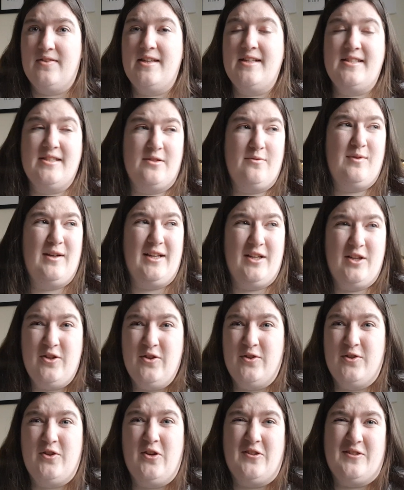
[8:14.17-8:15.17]
This is a really
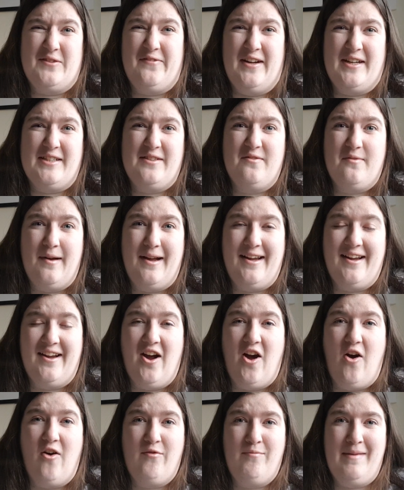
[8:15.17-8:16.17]
good cost-effective
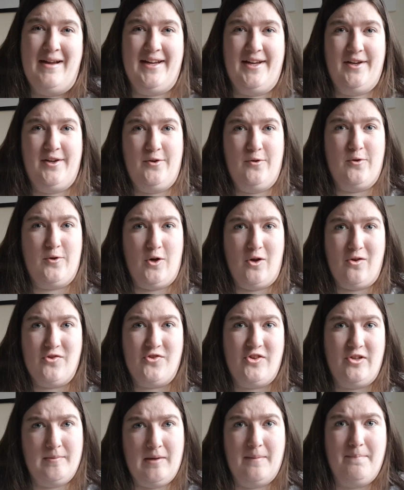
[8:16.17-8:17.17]
way of making your
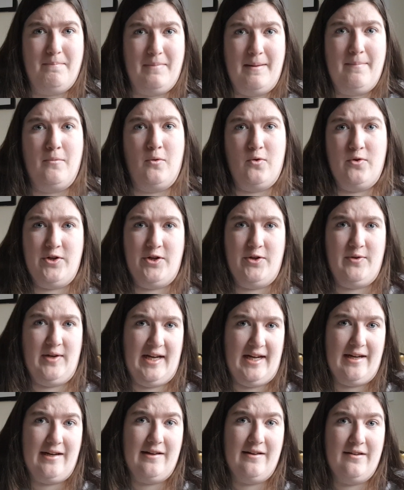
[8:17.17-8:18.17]
costume a bit more
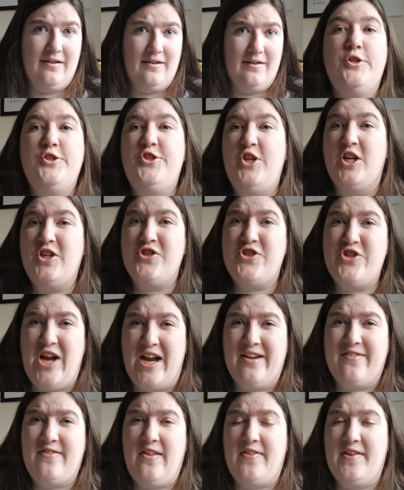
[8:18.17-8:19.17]
unique. Just
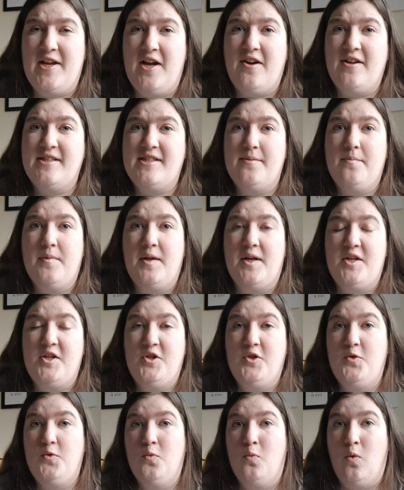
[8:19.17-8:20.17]
check that the item that
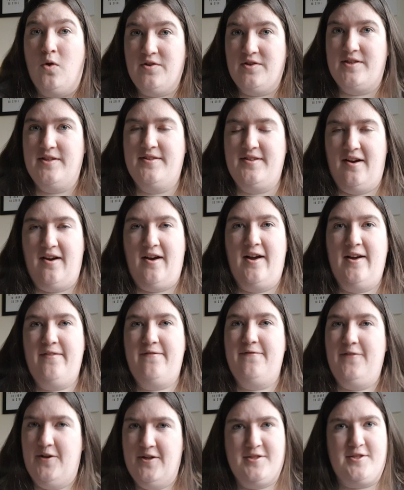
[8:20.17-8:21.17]
you want to dye,
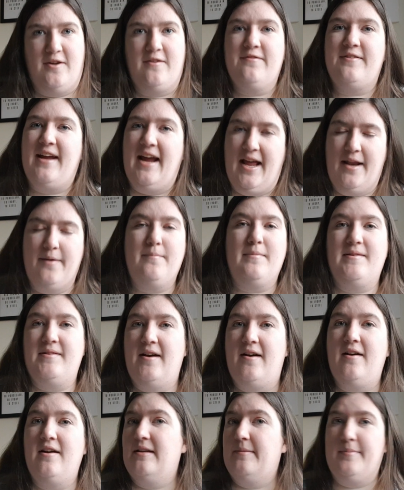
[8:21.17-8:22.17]
first off, can be
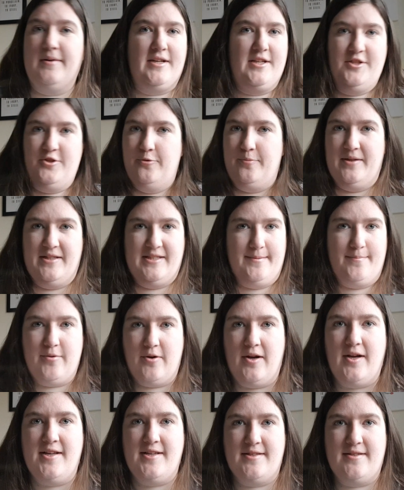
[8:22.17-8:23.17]
dyed, because you'll be
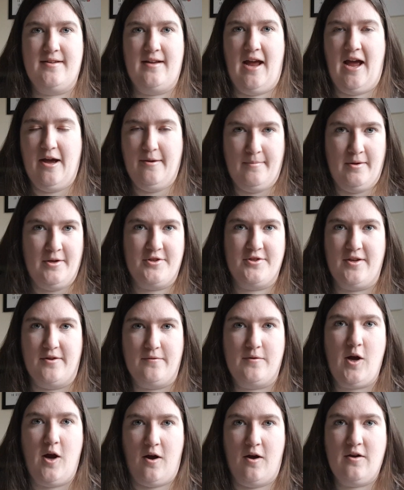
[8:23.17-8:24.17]
surprised how much
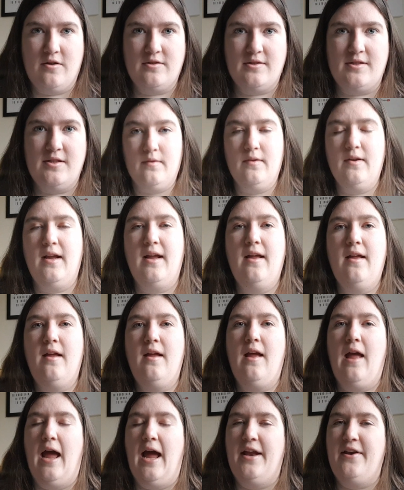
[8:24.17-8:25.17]
stuff can't.
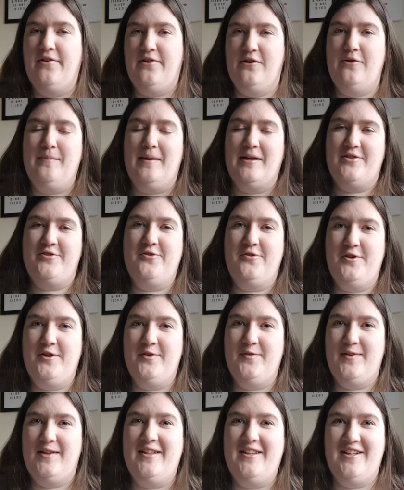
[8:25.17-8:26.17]
And do make sure
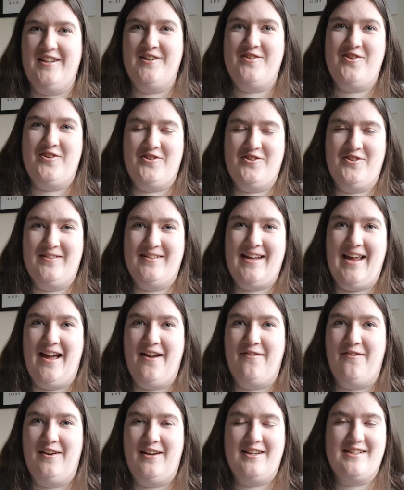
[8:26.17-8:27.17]
you read the instructions
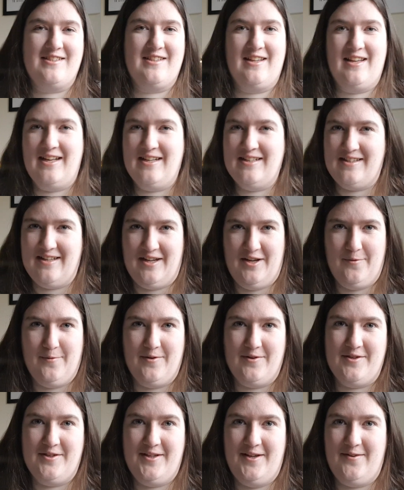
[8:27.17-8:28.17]
carefully, because the last thing you
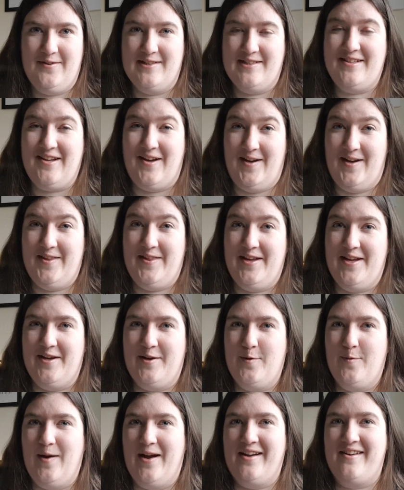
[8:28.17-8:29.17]
want to do is dye the
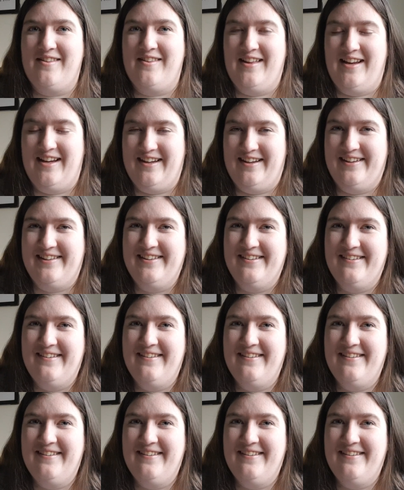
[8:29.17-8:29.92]
incorrect thing.